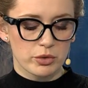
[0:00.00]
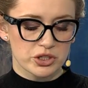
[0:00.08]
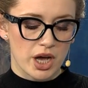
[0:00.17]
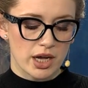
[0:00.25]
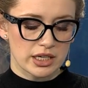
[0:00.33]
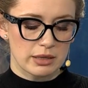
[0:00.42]
we're
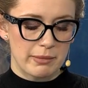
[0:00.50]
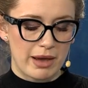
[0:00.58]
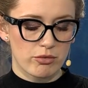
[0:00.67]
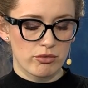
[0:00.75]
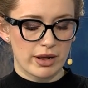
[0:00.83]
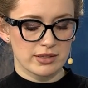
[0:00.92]
talking
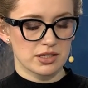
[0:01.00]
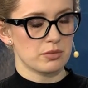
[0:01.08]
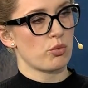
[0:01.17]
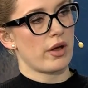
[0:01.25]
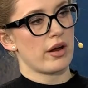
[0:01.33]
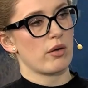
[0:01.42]
about
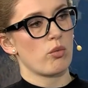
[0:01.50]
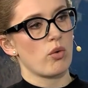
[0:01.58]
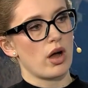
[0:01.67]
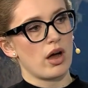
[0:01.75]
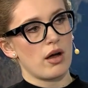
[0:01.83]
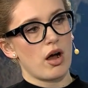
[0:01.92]

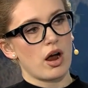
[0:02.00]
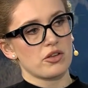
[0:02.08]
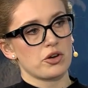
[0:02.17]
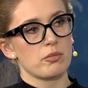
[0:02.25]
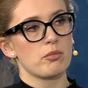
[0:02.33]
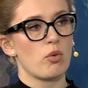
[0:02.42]
ransomware, are
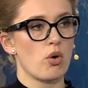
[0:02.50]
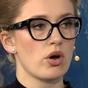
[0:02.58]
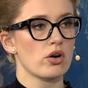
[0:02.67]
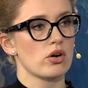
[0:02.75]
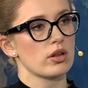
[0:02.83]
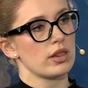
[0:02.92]
there
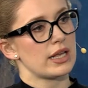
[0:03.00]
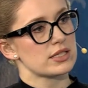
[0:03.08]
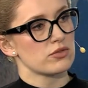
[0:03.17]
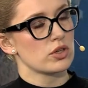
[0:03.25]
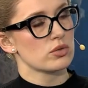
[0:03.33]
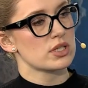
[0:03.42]
more or less
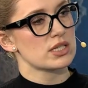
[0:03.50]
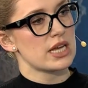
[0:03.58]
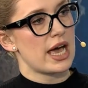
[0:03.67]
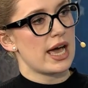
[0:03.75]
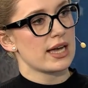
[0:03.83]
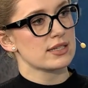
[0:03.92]
of those
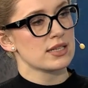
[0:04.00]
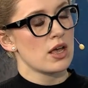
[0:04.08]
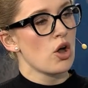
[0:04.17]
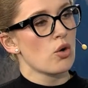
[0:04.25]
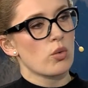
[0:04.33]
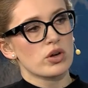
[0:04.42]
attacks?
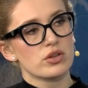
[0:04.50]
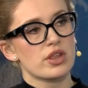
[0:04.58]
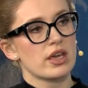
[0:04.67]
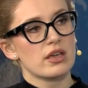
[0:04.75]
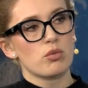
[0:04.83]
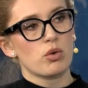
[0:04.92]
What do
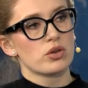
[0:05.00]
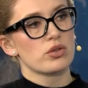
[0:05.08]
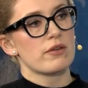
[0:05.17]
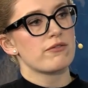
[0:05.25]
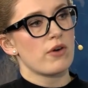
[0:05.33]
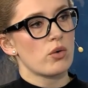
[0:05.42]

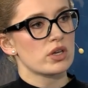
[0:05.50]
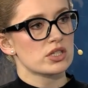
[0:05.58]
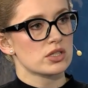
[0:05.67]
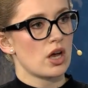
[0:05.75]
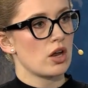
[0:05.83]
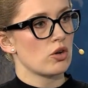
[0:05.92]
they
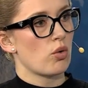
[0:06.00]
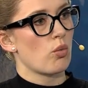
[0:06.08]
focus on?